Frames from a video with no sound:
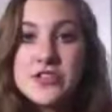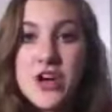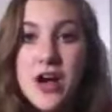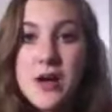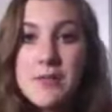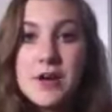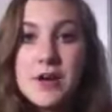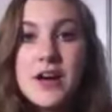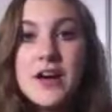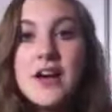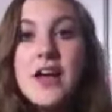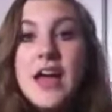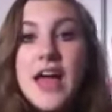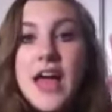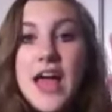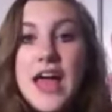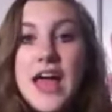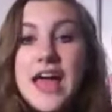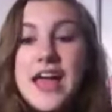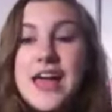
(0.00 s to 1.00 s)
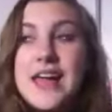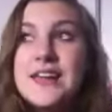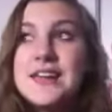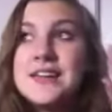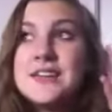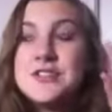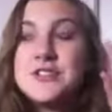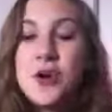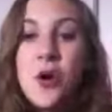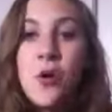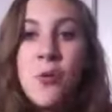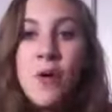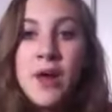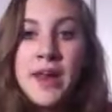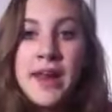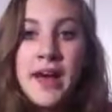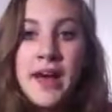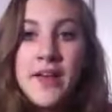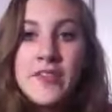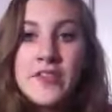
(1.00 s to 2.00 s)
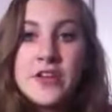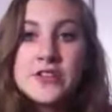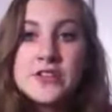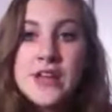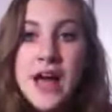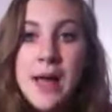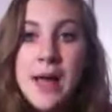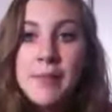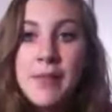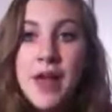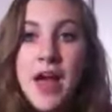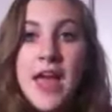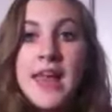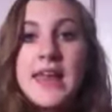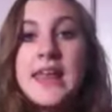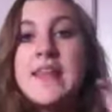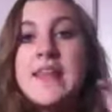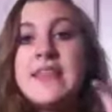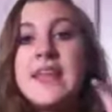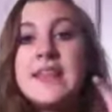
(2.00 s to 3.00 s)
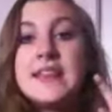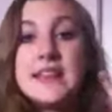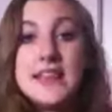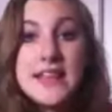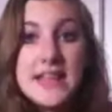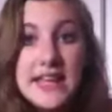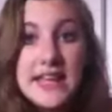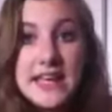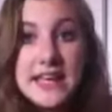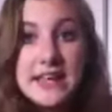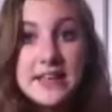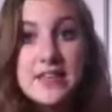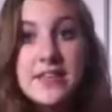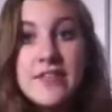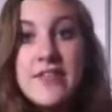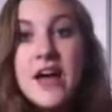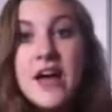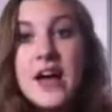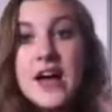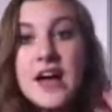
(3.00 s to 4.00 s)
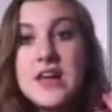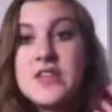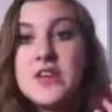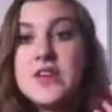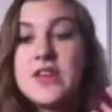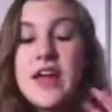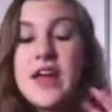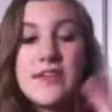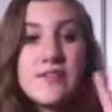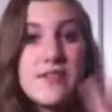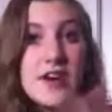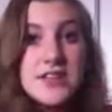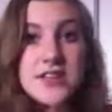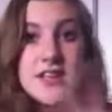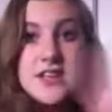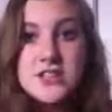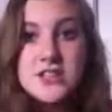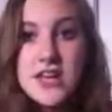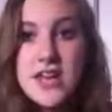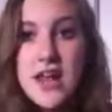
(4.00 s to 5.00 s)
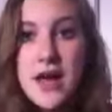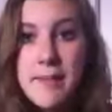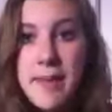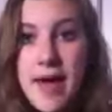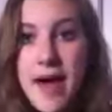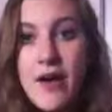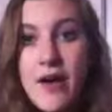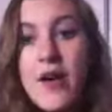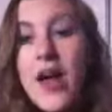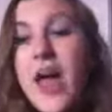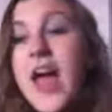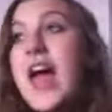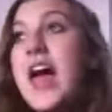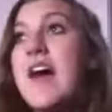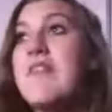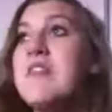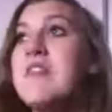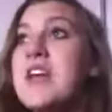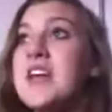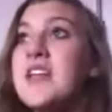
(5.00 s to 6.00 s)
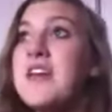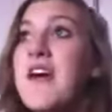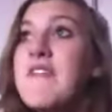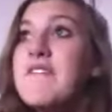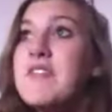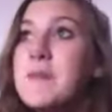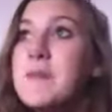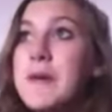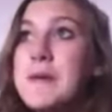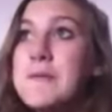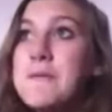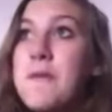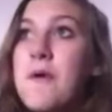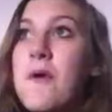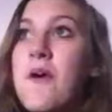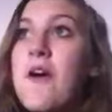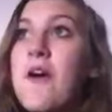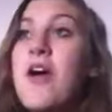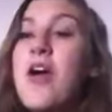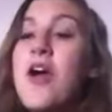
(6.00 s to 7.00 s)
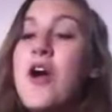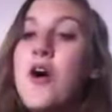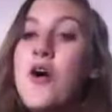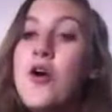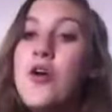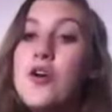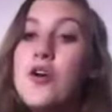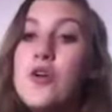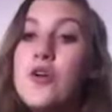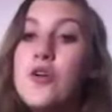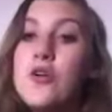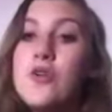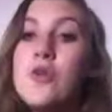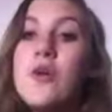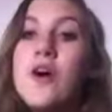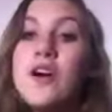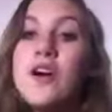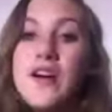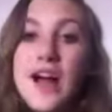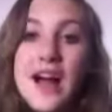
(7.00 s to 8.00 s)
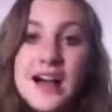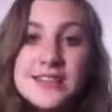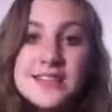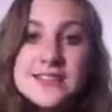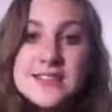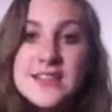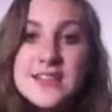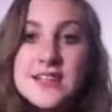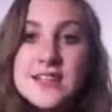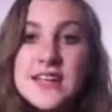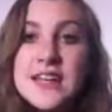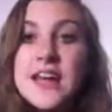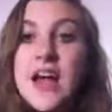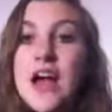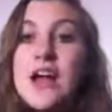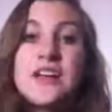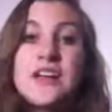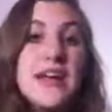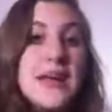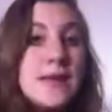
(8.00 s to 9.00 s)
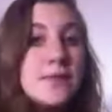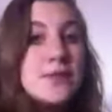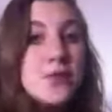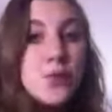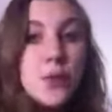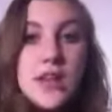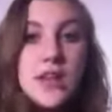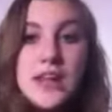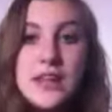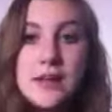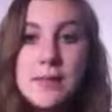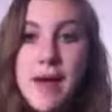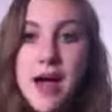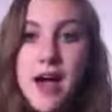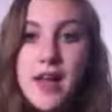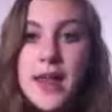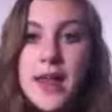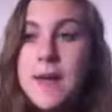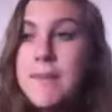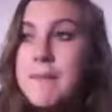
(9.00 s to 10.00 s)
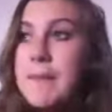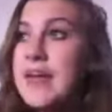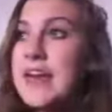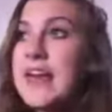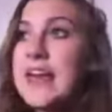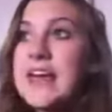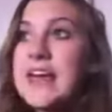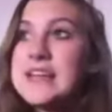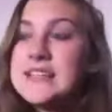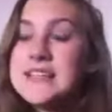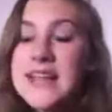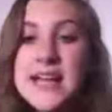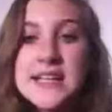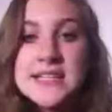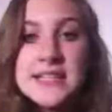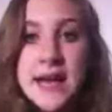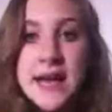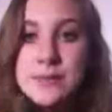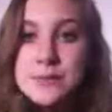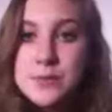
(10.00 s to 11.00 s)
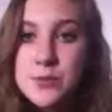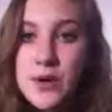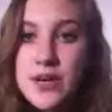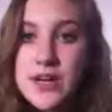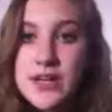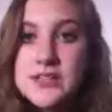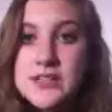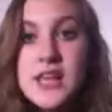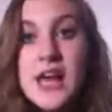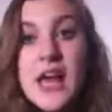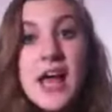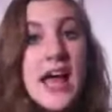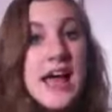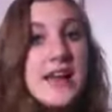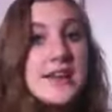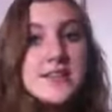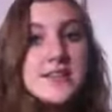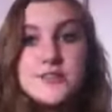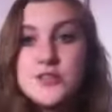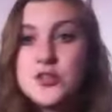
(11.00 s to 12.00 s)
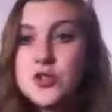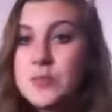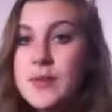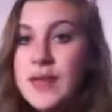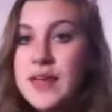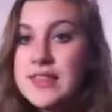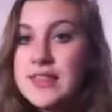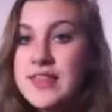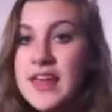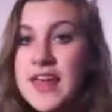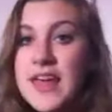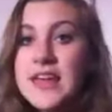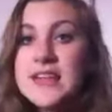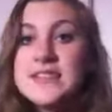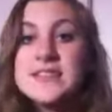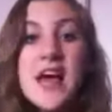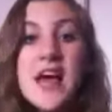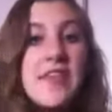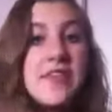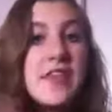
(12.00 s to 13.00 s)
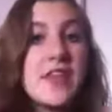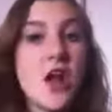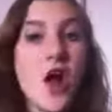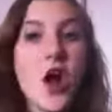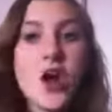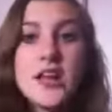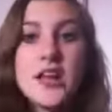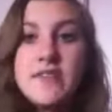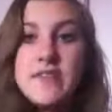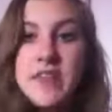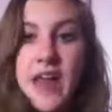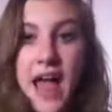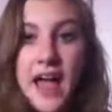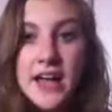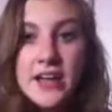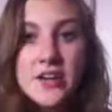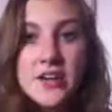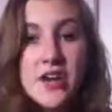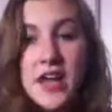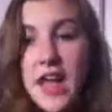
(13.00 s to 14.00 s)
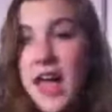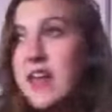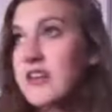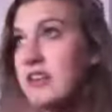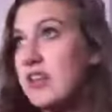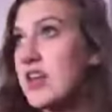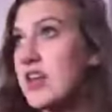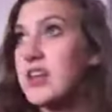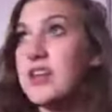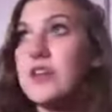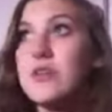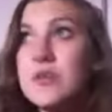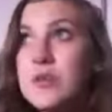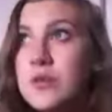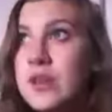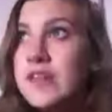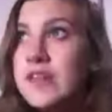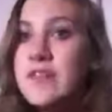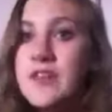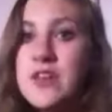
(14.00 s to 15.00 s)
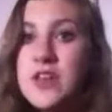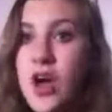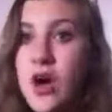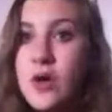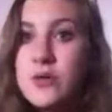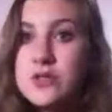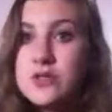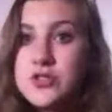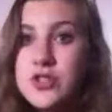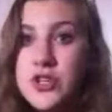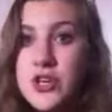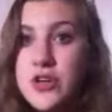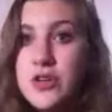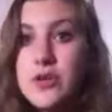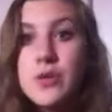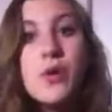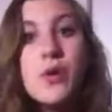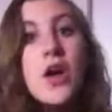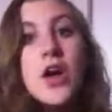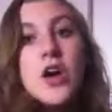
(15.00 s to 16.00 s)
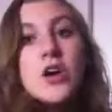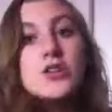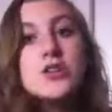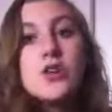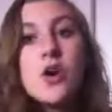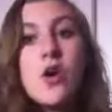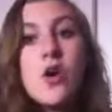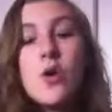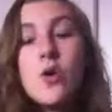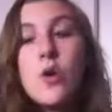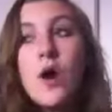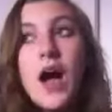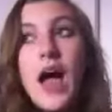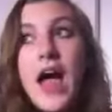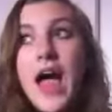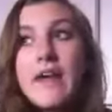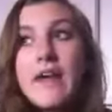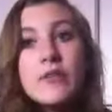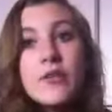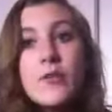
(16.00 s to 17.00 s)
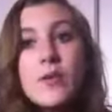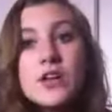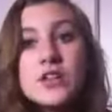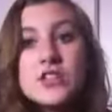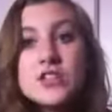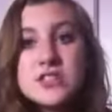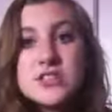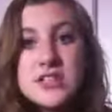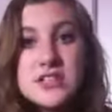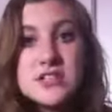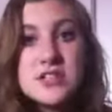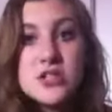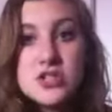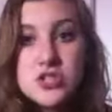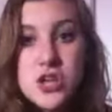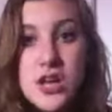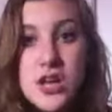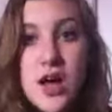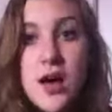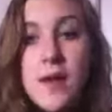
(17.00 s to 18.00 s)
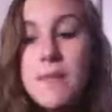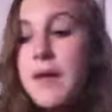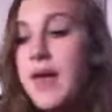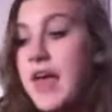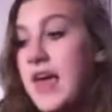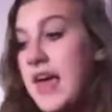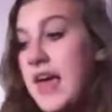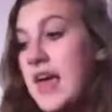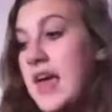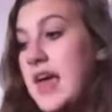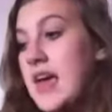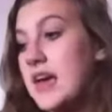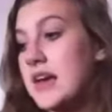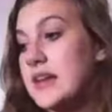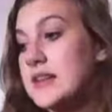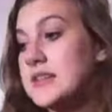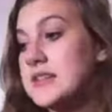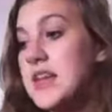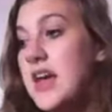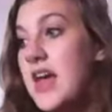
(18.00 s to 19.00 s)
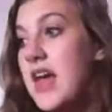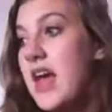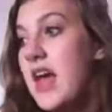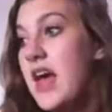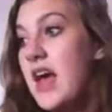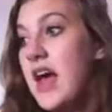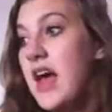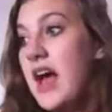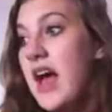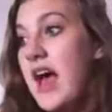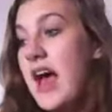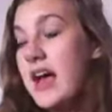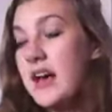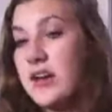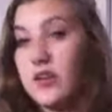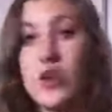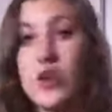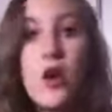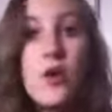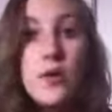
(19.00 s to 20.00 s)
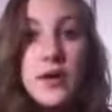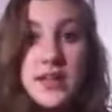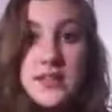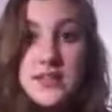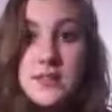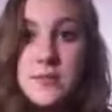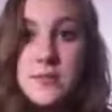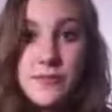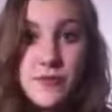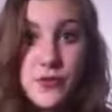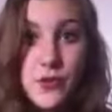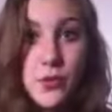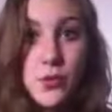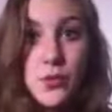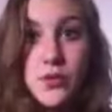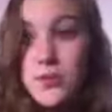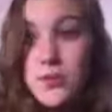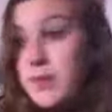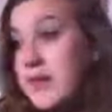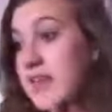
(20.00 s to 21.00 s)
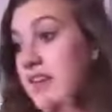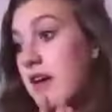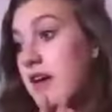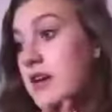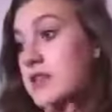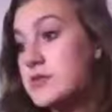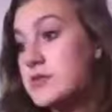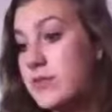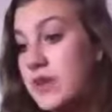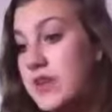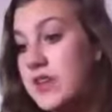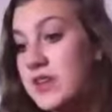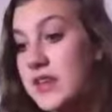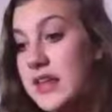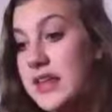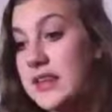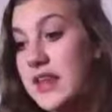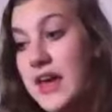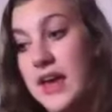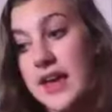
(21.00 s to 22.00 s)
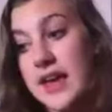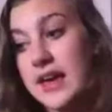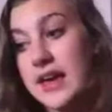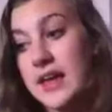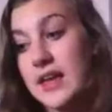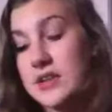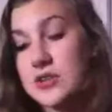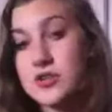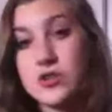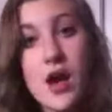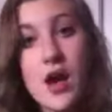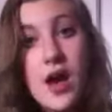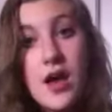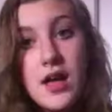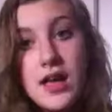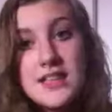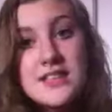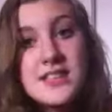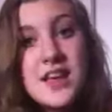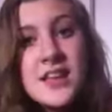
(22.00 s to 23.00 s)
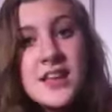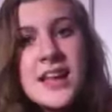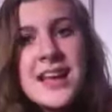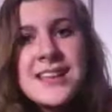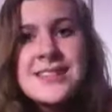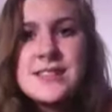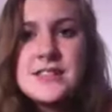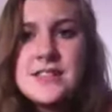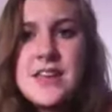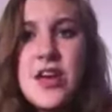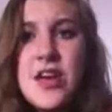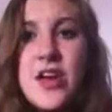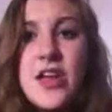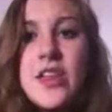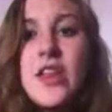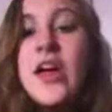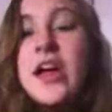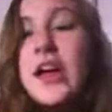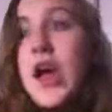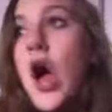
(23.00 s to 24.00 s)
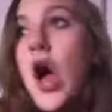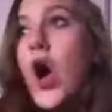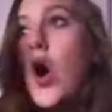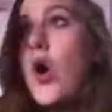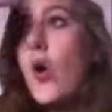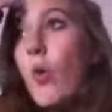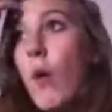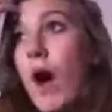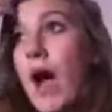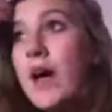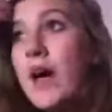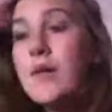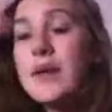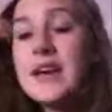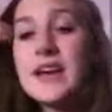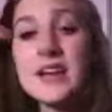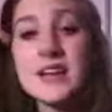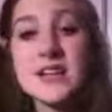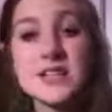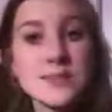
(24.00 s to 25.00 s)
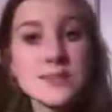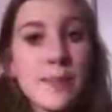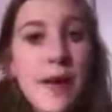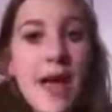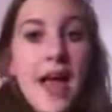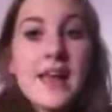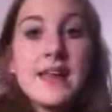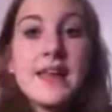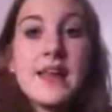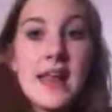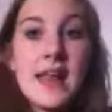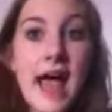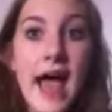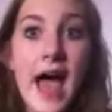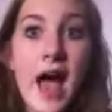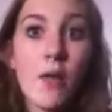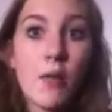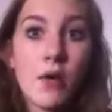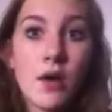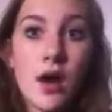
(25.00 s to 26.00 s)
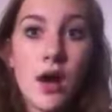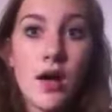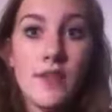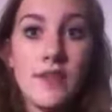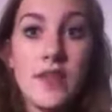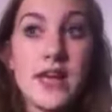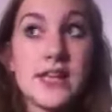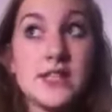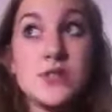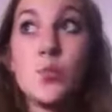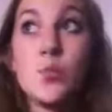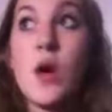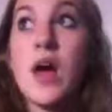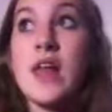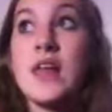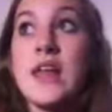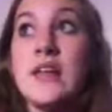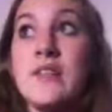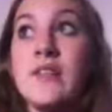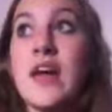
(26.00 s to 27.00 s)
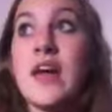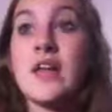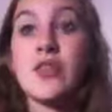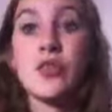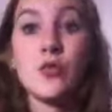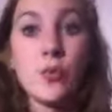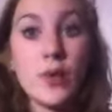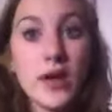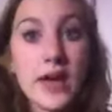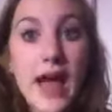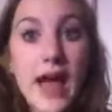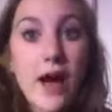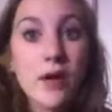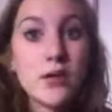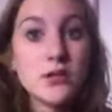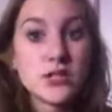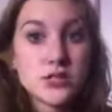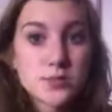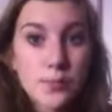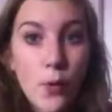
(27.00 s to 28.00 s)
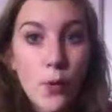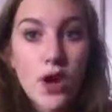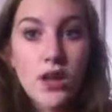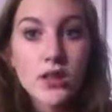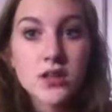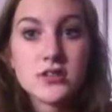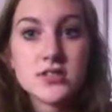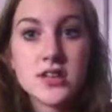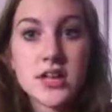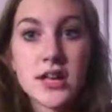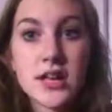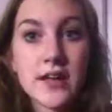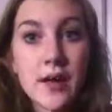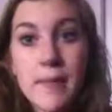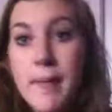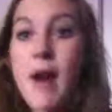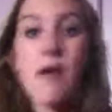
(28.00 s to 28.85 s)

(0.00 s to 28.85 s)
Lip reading: drama and don't want it on their timeline and then leave. And they're like, fuck this shit, I'm out. And then you have the people who constantly keep tweeting about it, making it 10 times worse and assuming things that aren't even accurate and you don't even know is true. So everyone just needs to shut up and go eat some food, because really, like, it's not necessary. Like, why are we gonna spend an hour on this when in, like, 3 hours a spoiler is gonna come